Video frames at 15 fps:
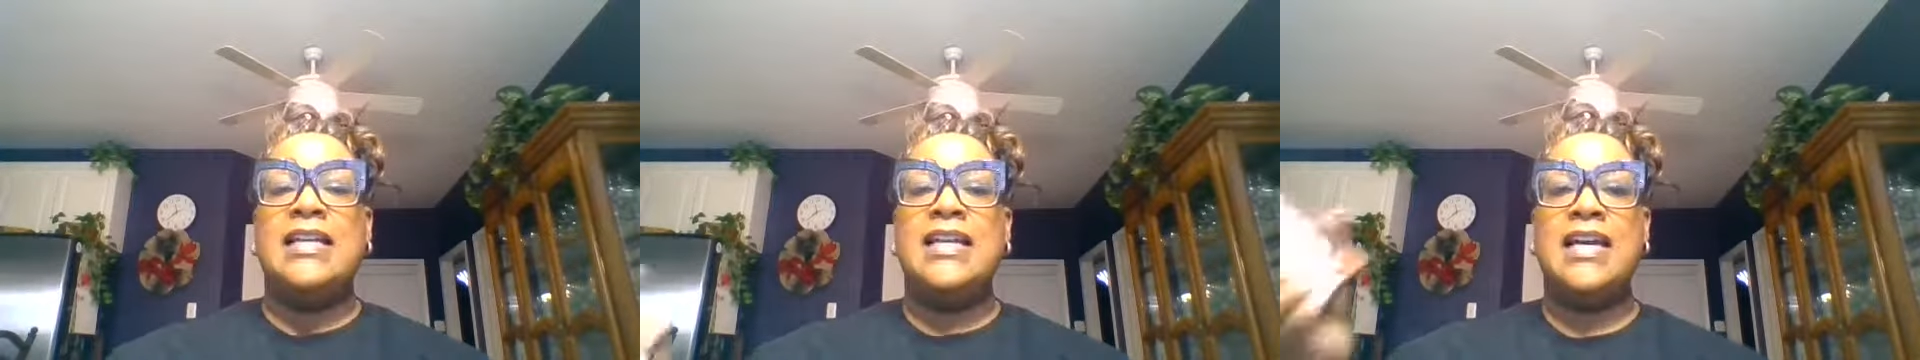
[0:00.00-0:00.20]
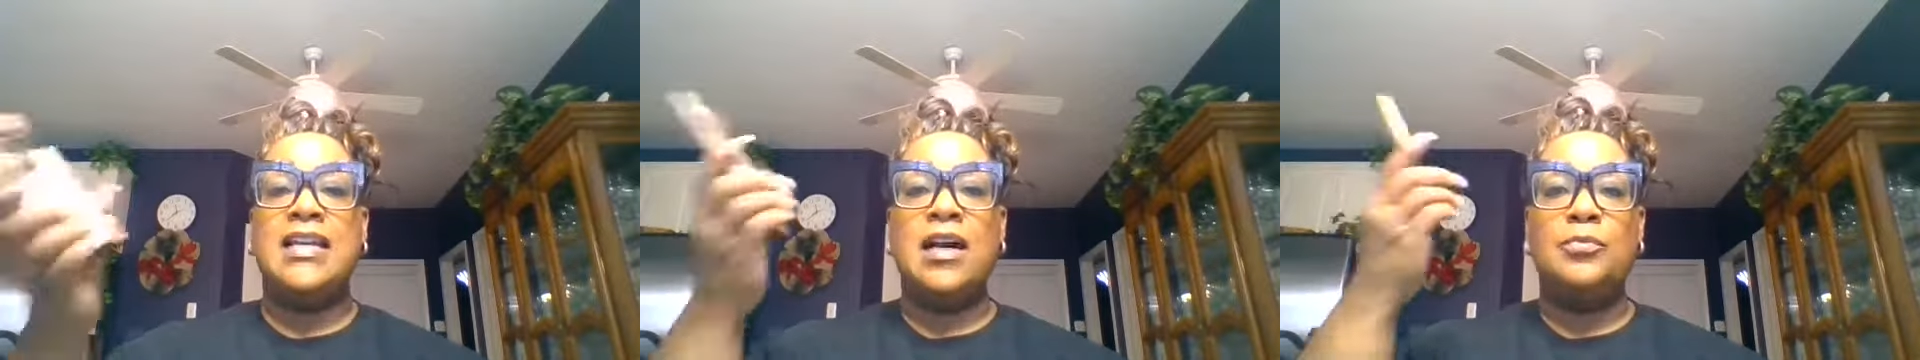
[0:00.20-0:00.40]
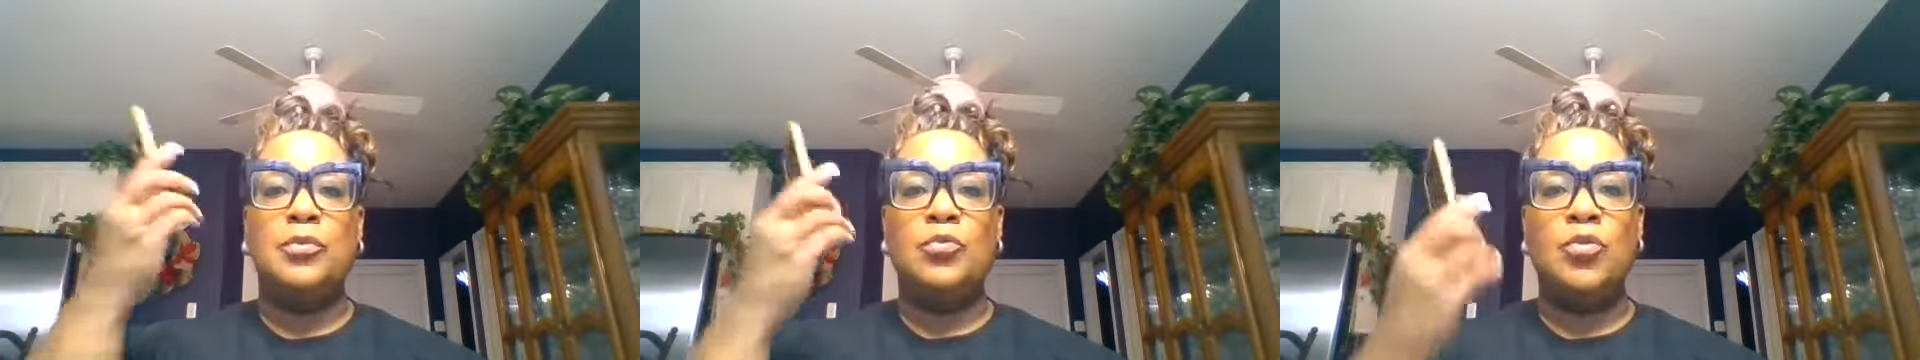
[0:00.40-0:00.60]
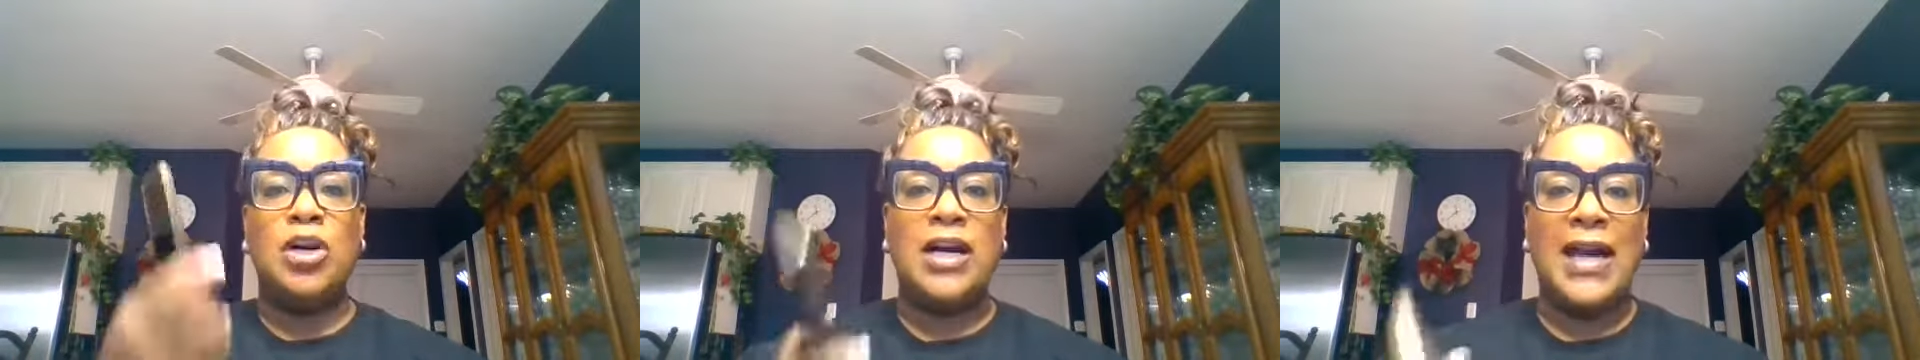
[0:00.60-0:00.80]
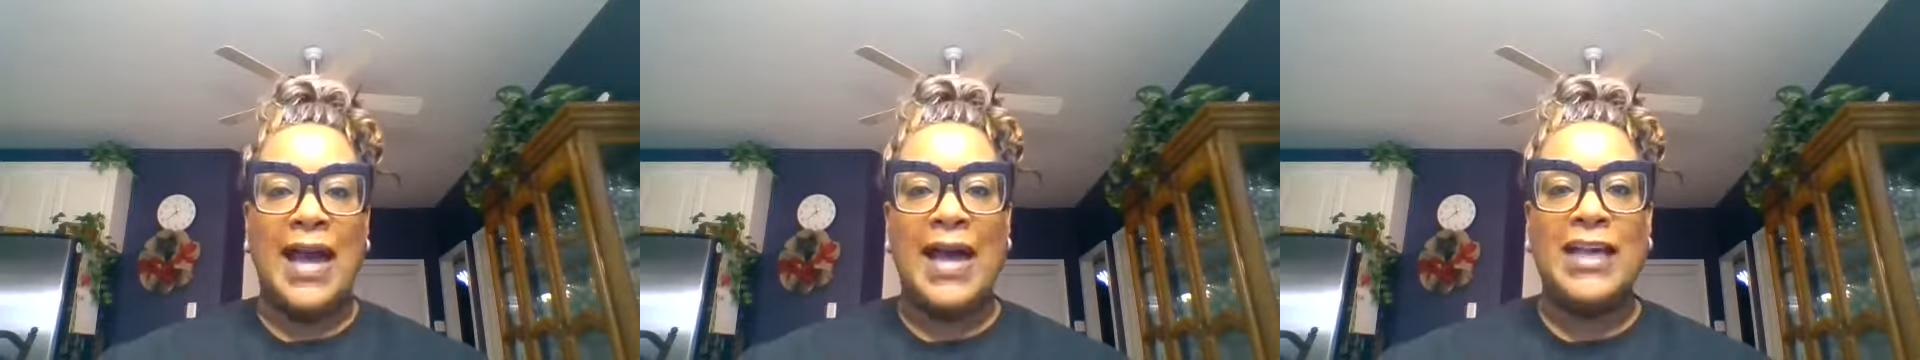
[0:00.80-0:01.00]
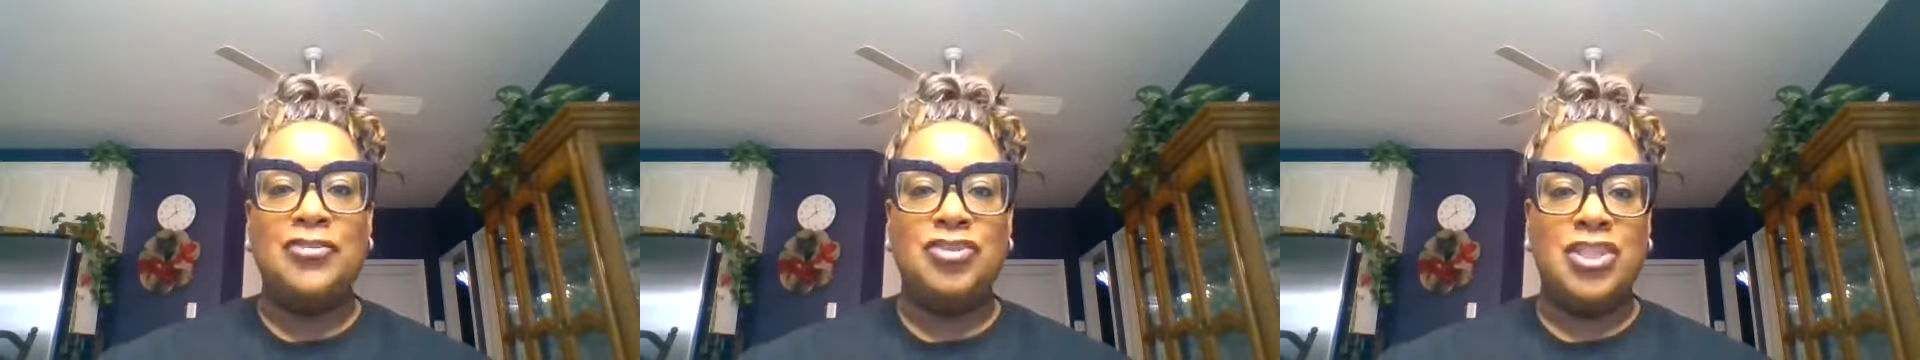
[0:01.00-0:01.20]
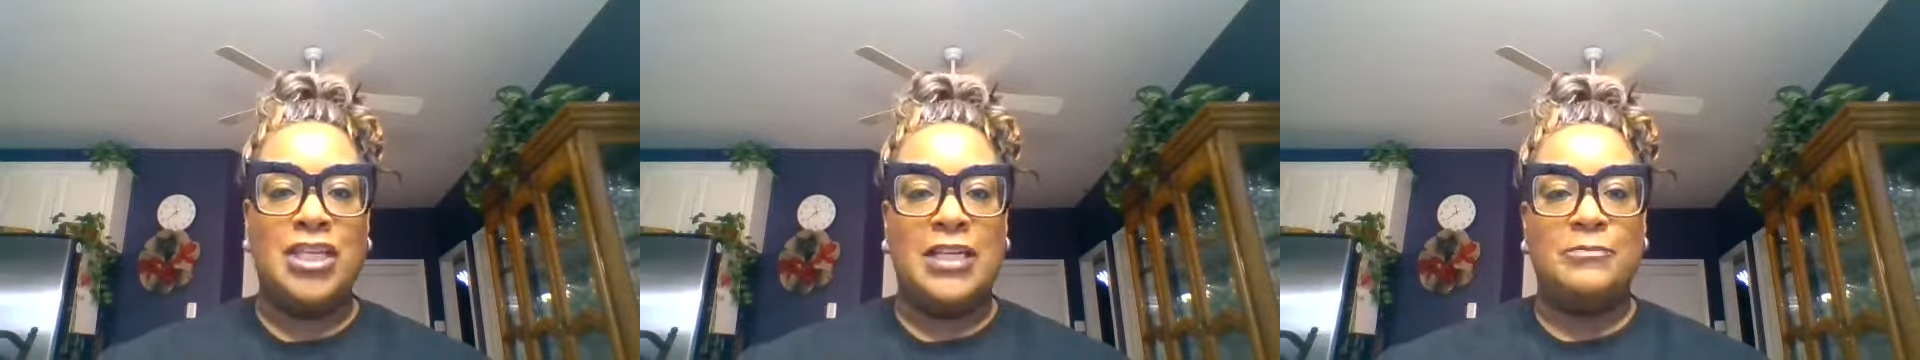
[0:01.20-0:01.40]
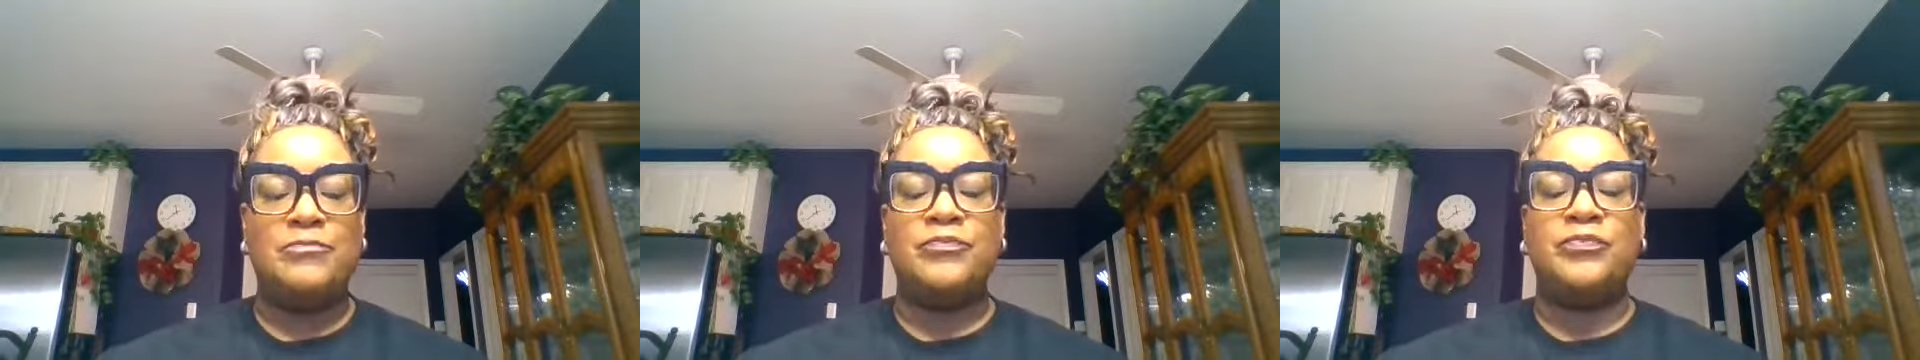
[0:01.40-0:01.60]
Now, number 1,
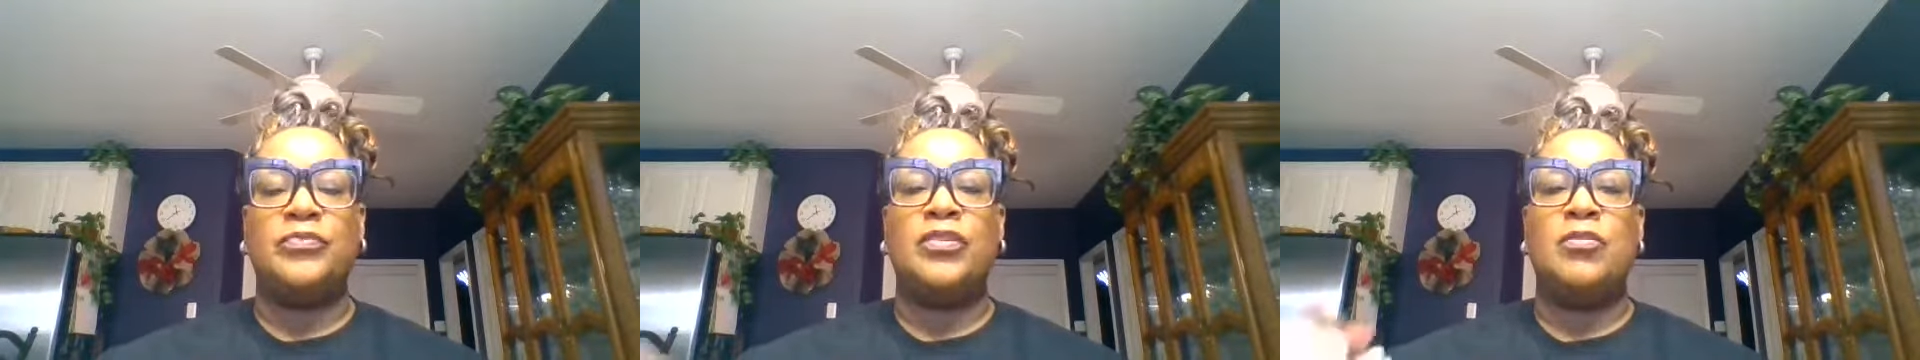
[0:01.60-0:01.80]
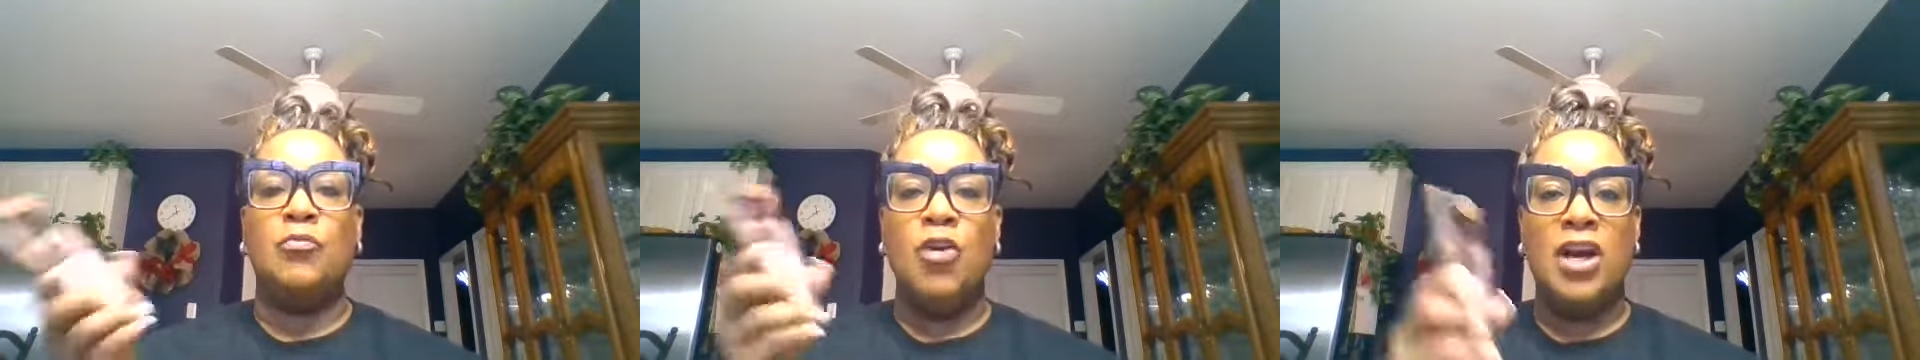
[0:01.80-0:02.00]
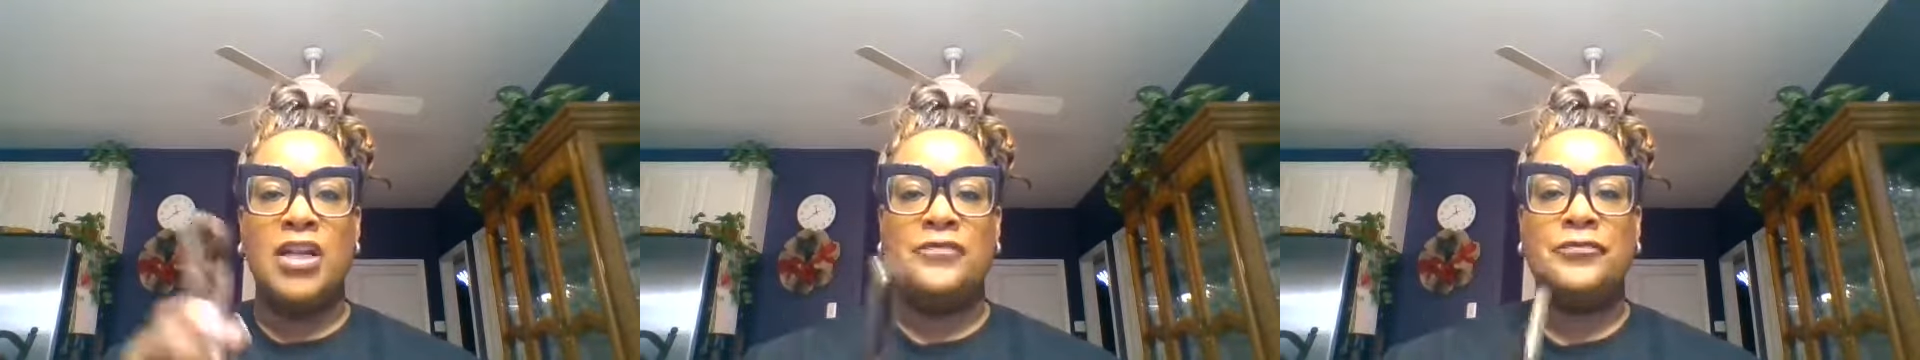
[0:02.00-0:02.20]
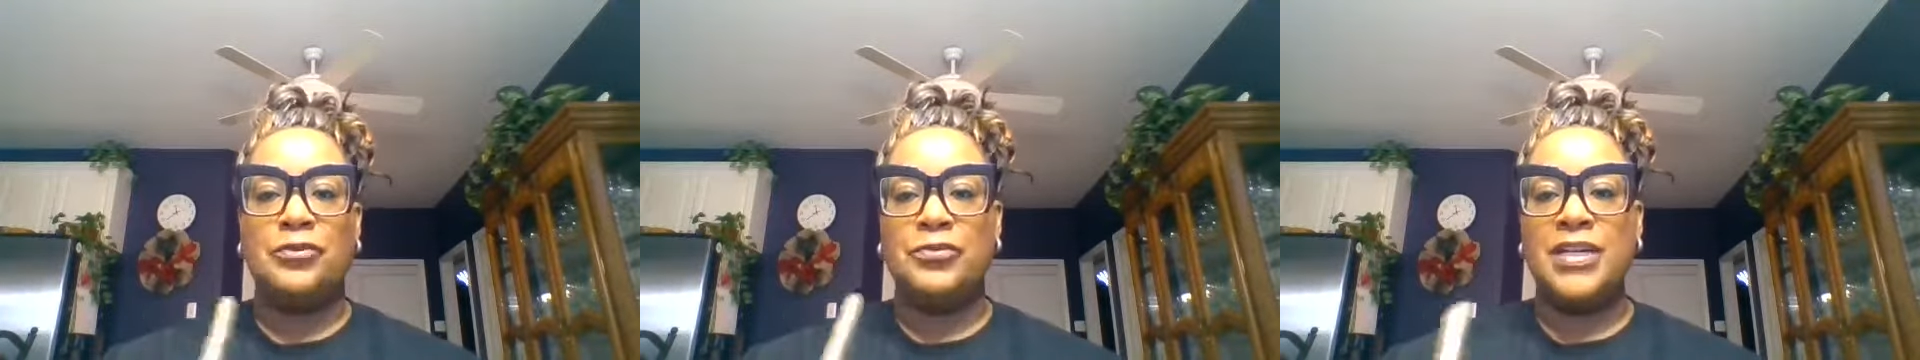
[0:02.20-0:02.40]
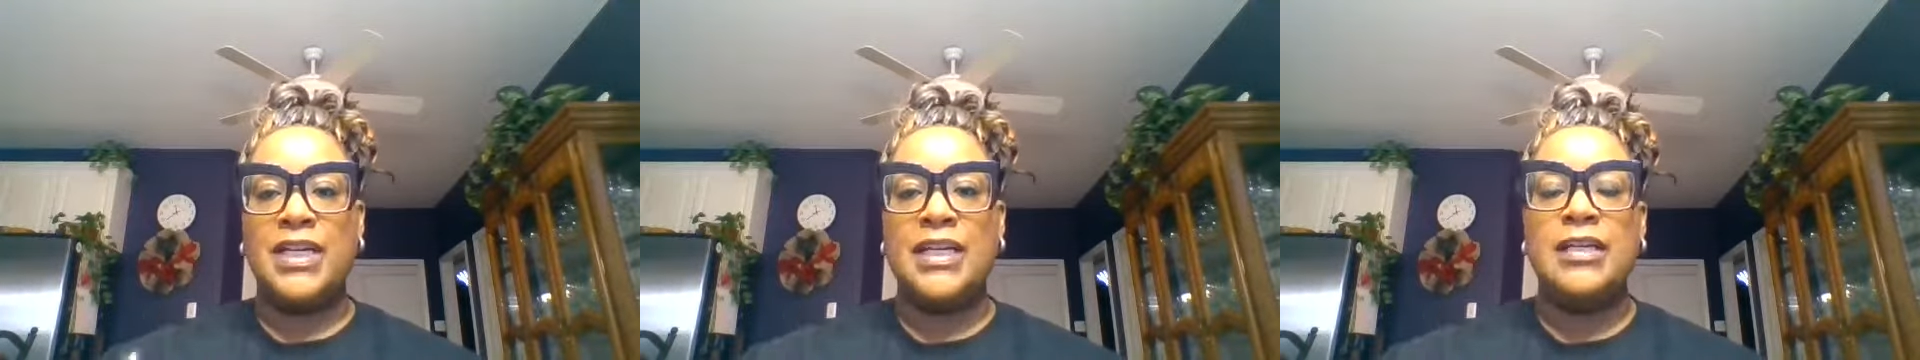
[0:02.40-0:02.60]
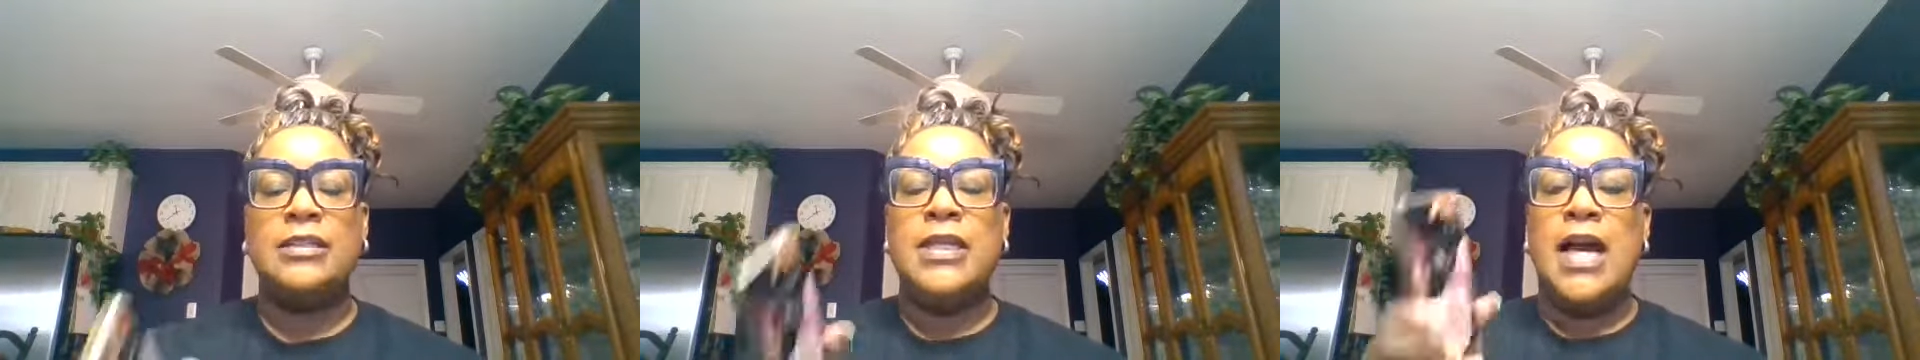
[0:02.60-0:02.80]
IG. 1 of 3.